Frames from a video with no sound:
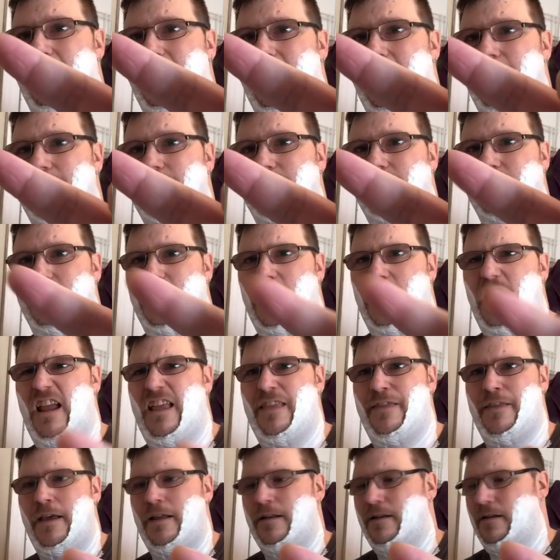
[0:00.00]
edge,
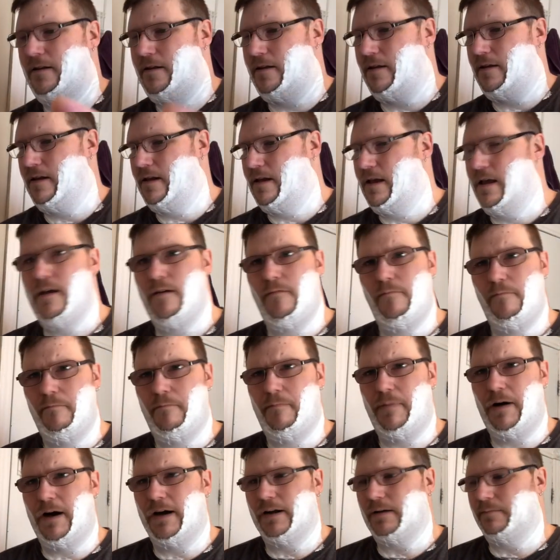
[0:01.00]
and then
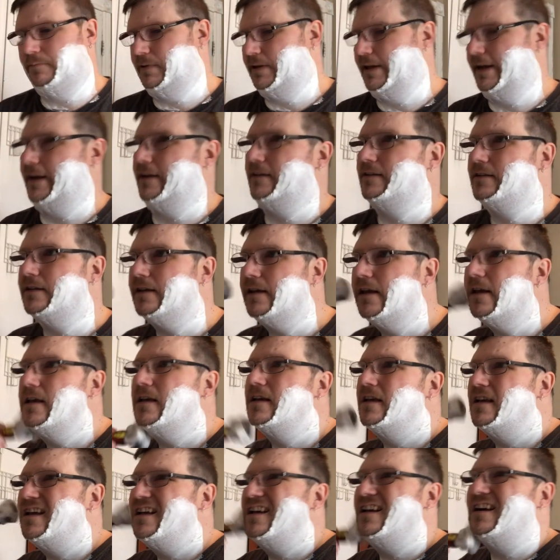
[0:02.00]
bottom plate.
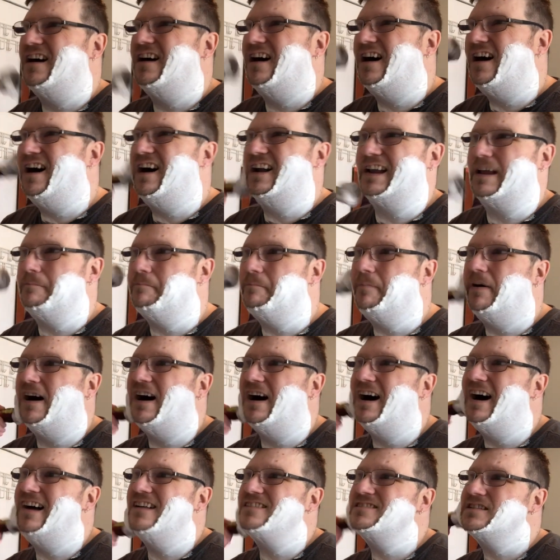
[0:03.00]
On a
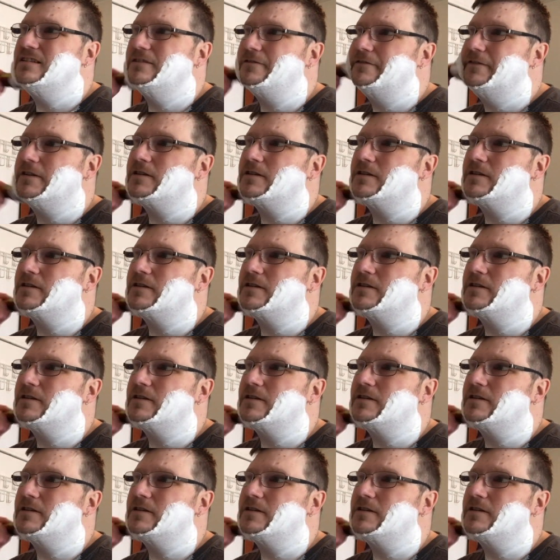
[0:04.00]
positive